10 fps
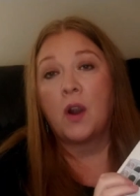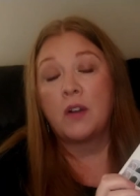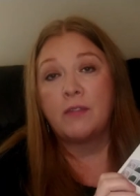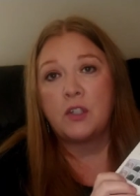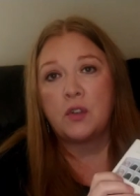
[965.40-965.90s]

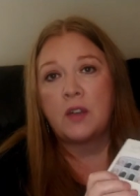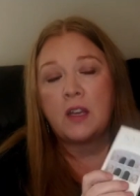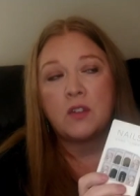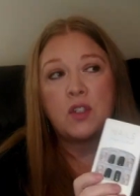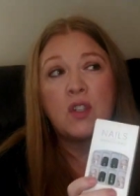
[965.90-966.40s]
artificial
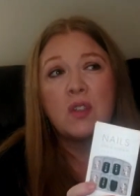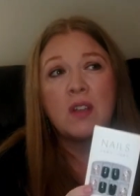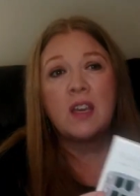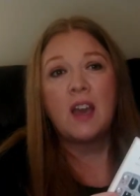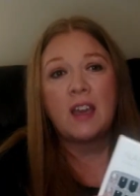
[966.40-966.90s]
nails.
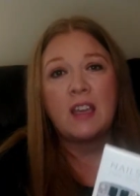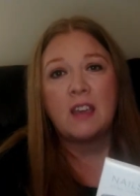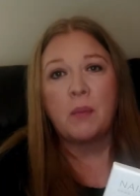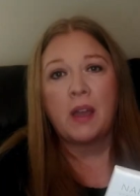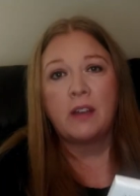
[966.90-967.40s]
Usually I
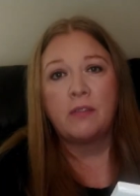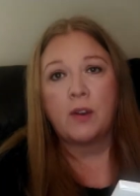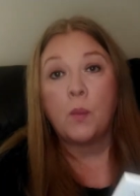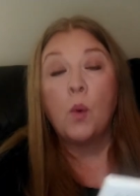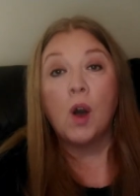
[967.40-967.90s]
get mine
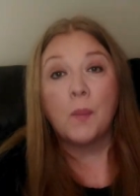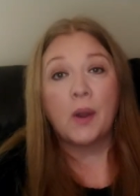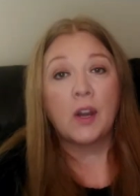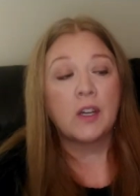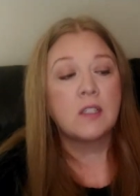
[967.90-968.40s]
from
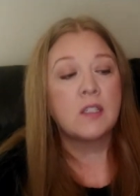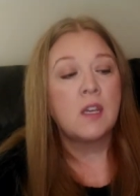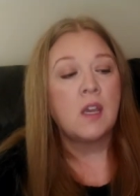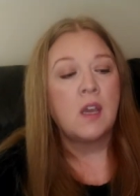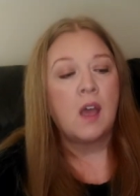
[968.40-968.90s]
Walmart.
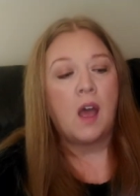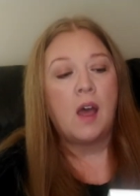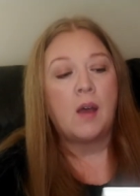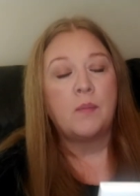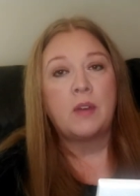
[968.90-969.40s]

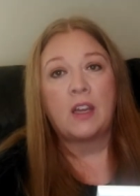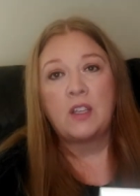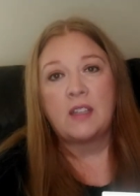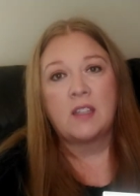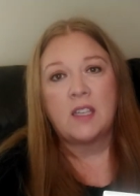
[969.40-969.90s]
Um, I
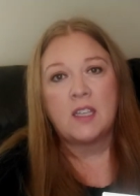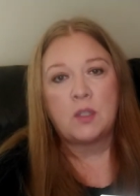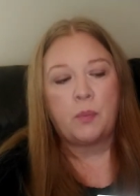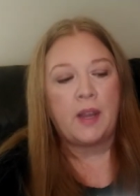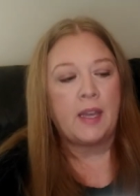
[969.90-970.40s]
get the
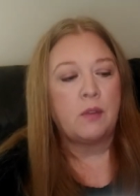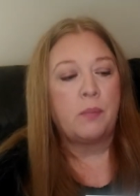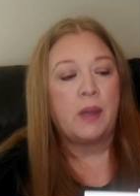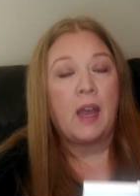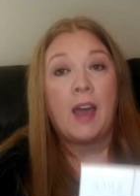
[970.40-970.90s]
Kiss brand,
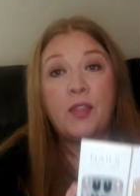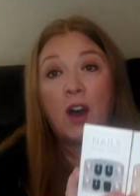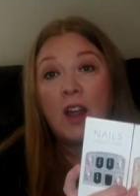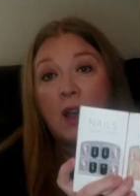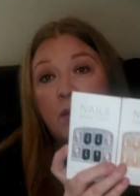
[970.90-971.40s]
but I
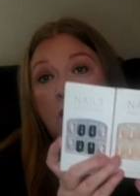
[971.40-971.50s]
thought I